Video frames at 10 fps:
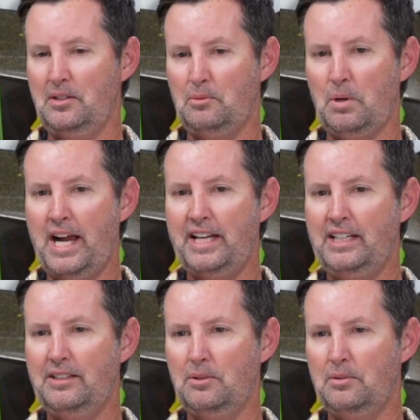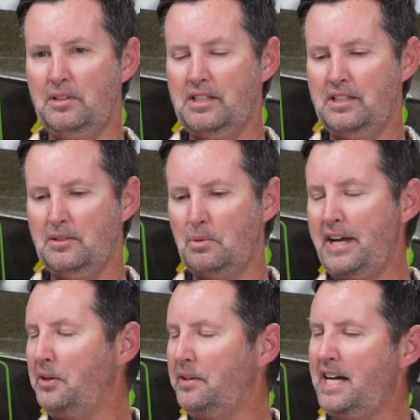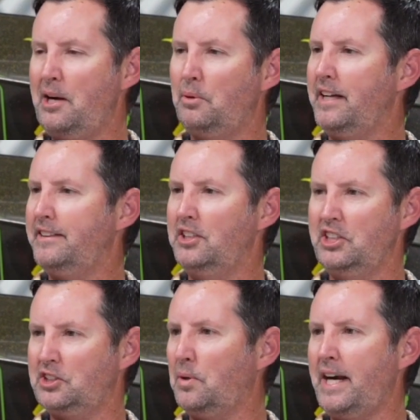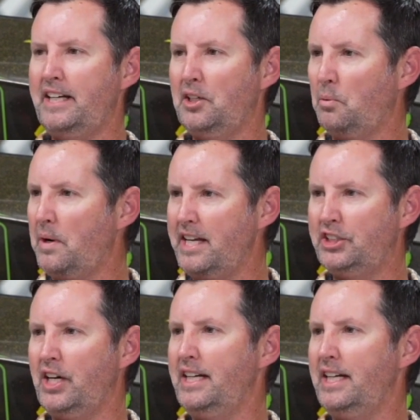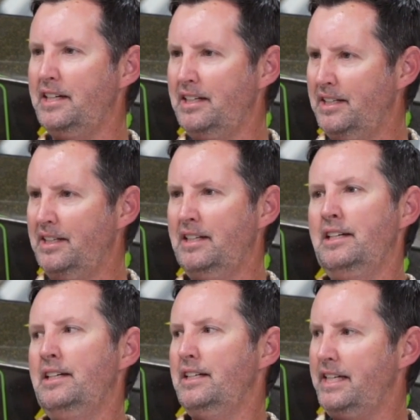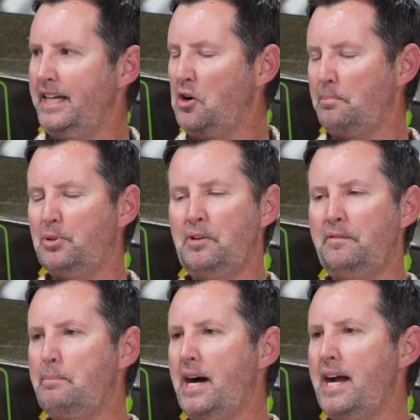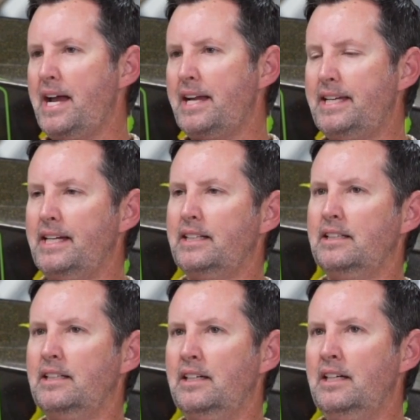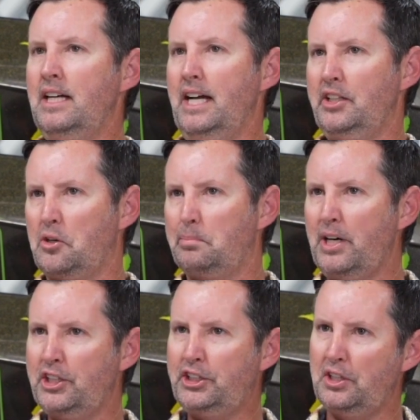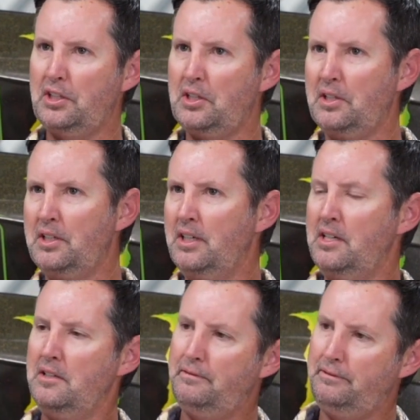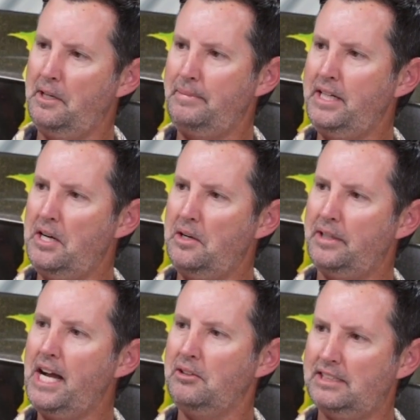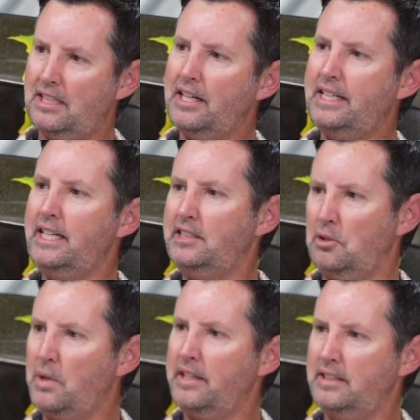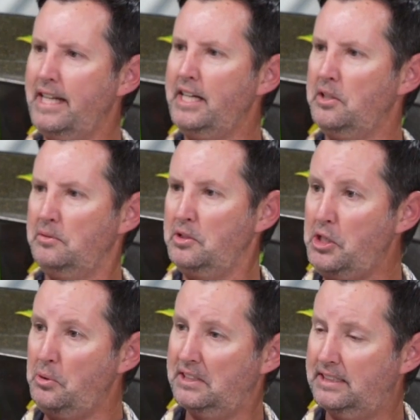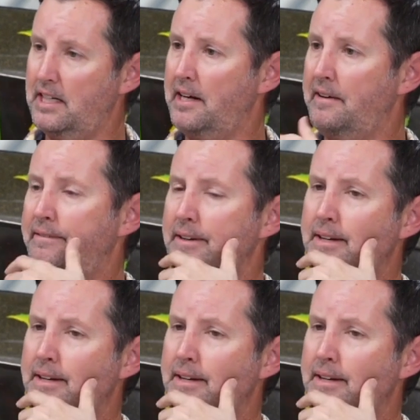Ryan Rhino and I were out there just grinding away, trying to, you know, improve the bike and a little pressure from, you know, Kawasaki to run, you know, newer stuff.